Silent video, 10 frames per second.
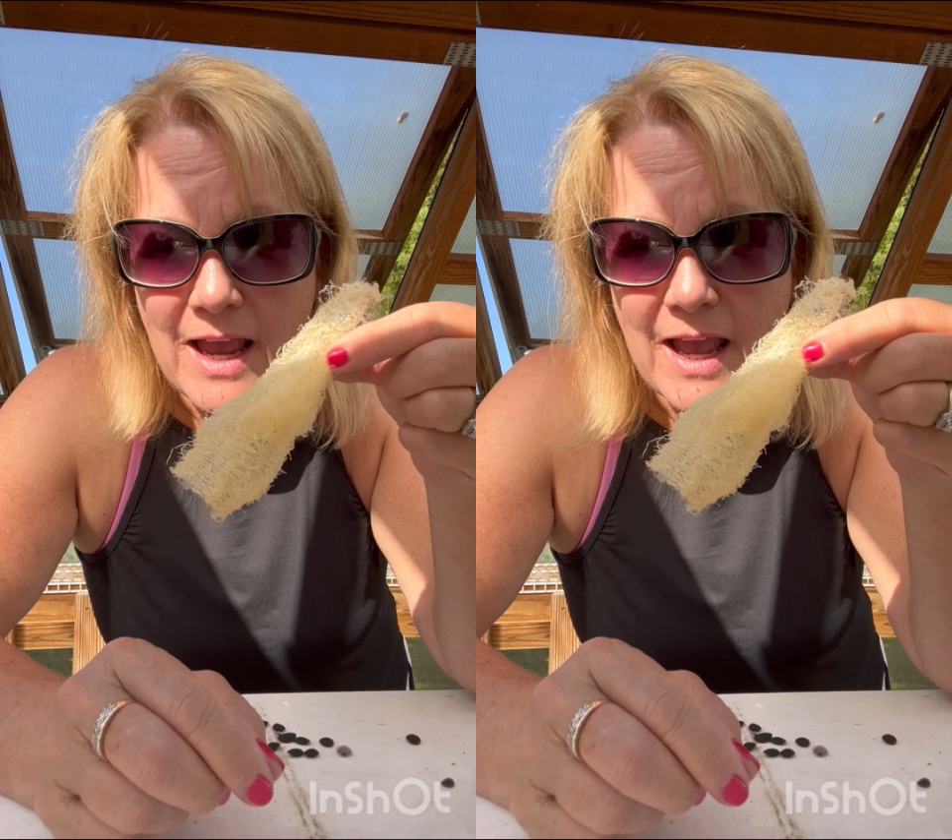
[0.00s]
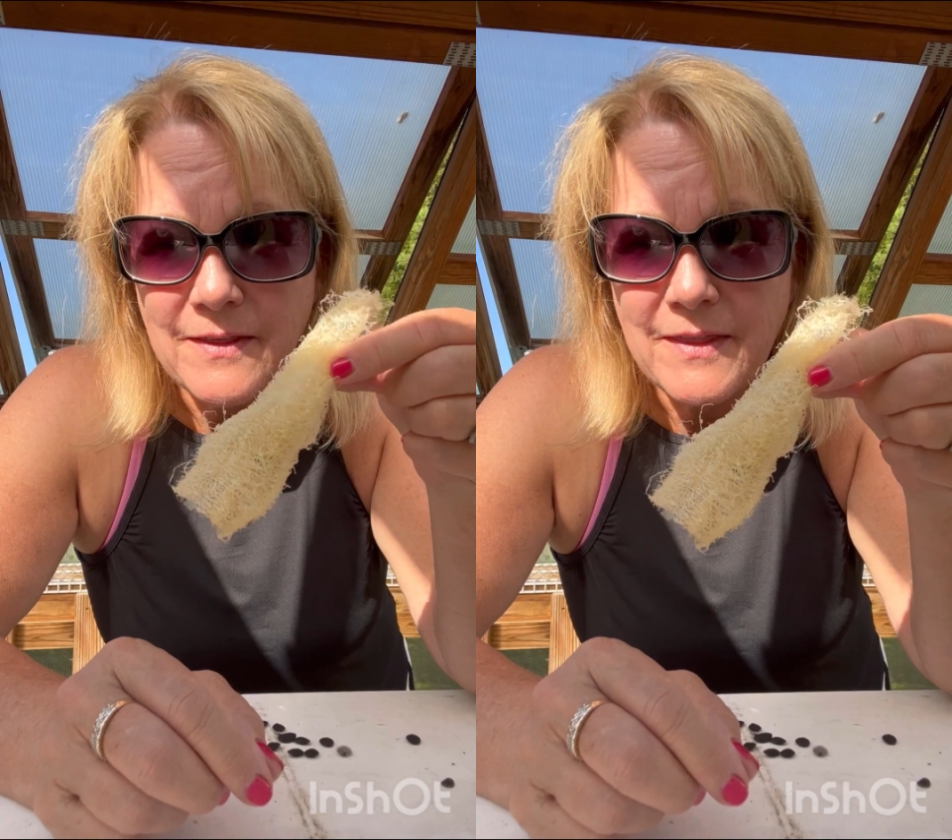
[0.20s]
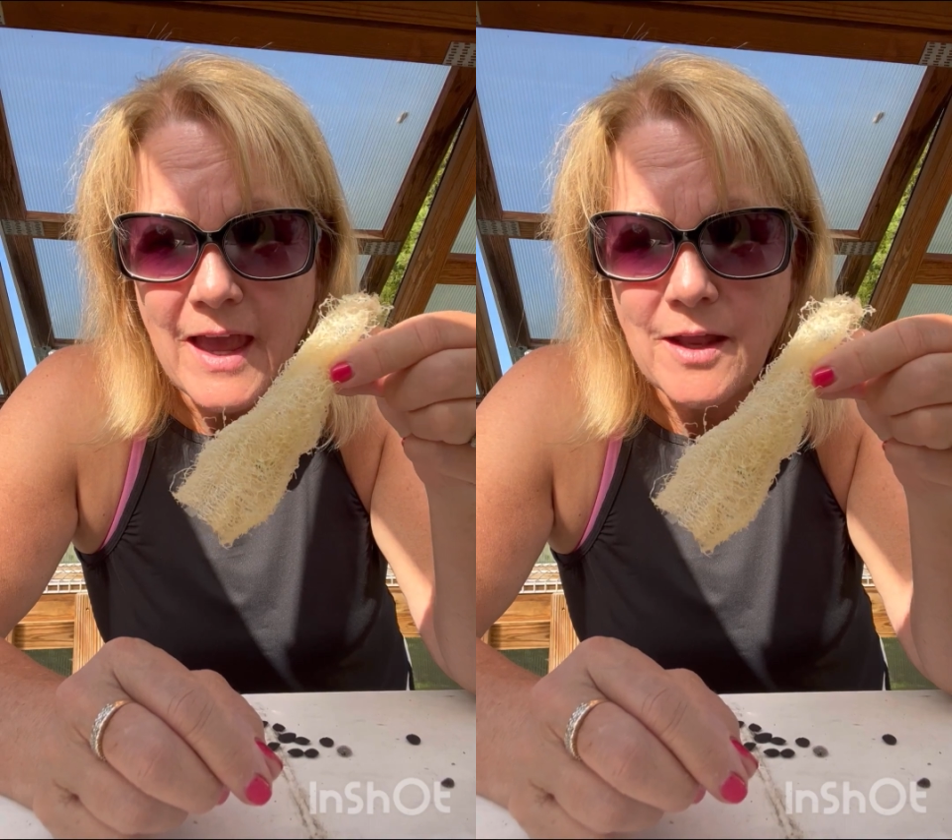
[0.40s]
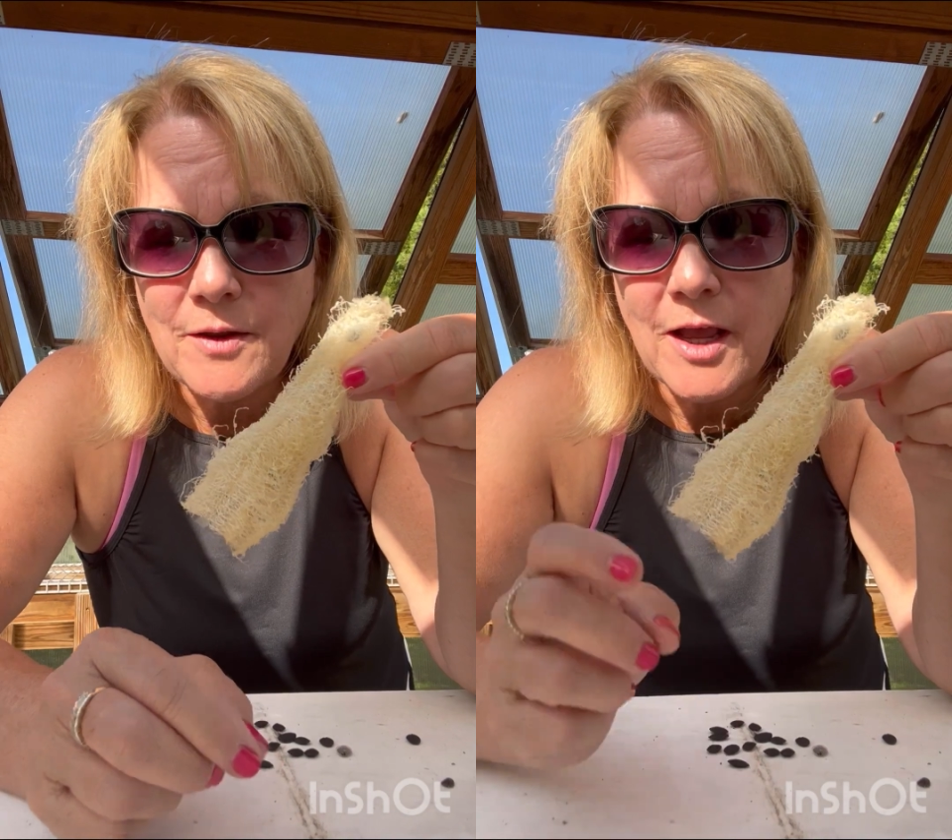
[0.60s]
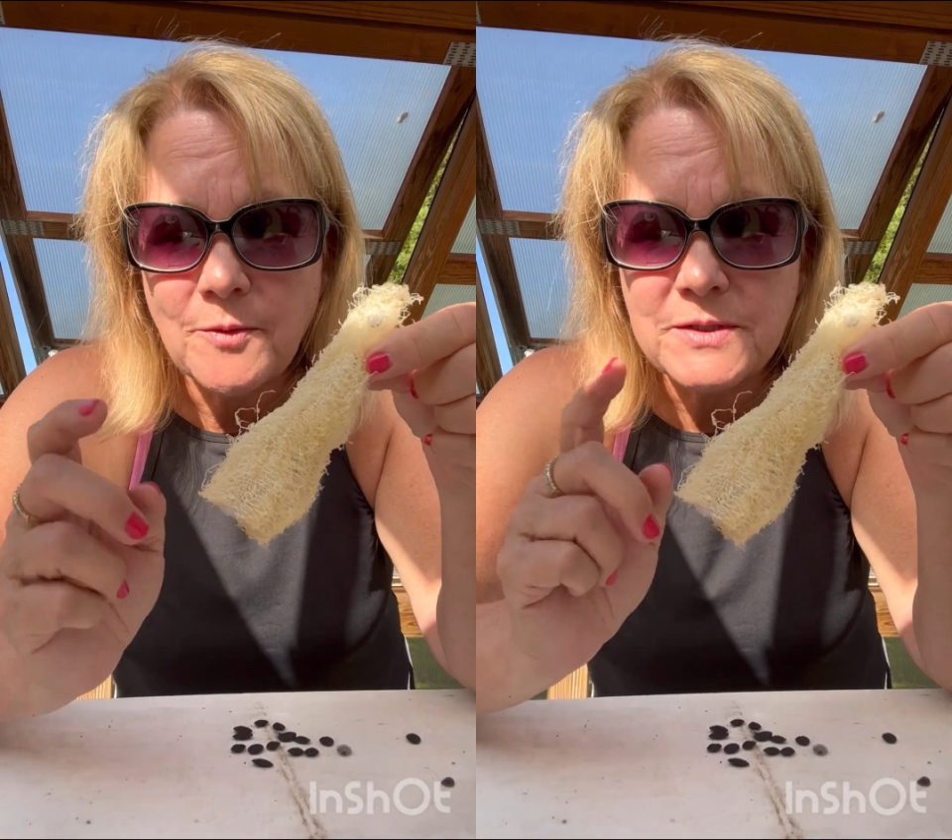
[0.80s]
and that
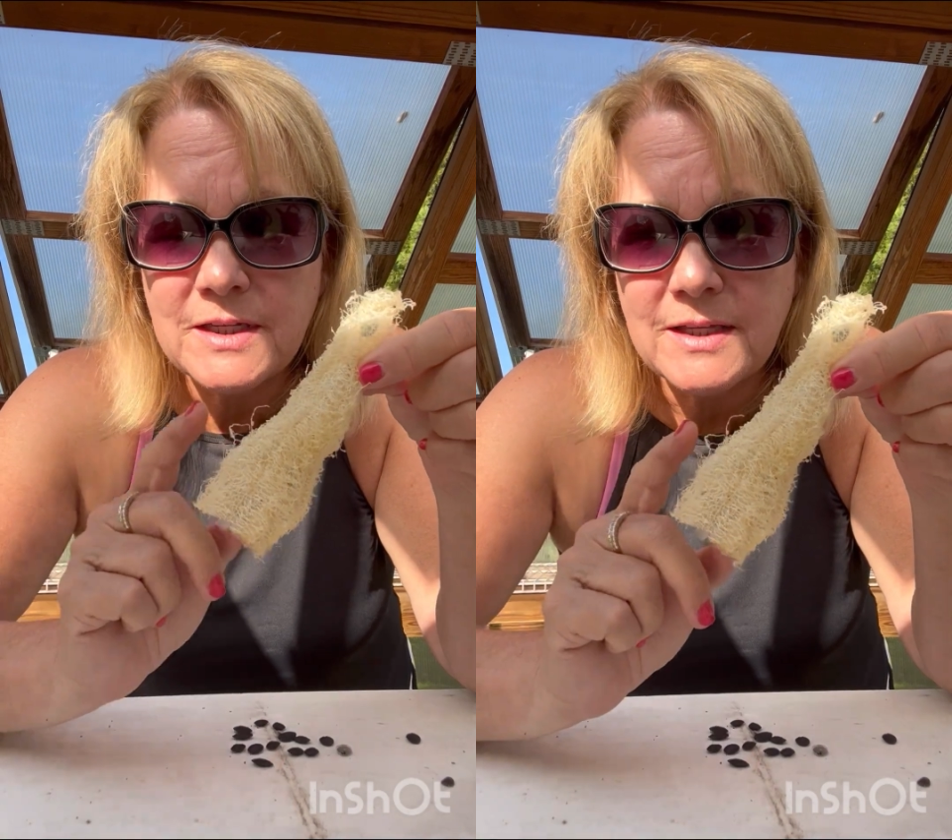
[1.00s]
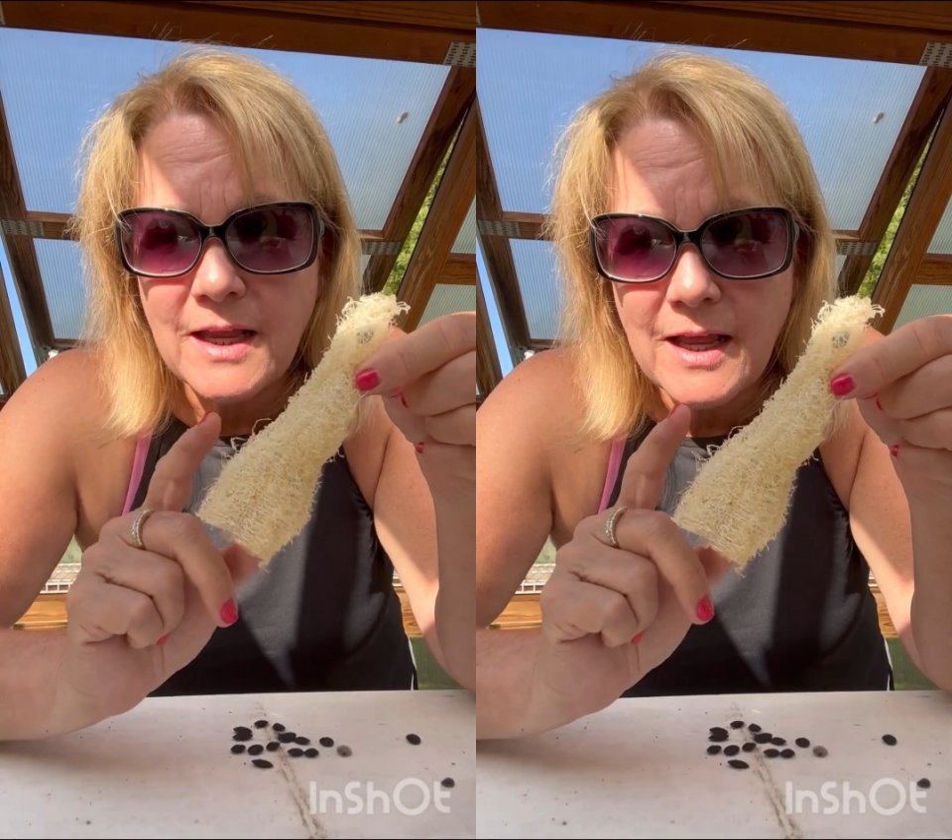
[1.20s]
helps to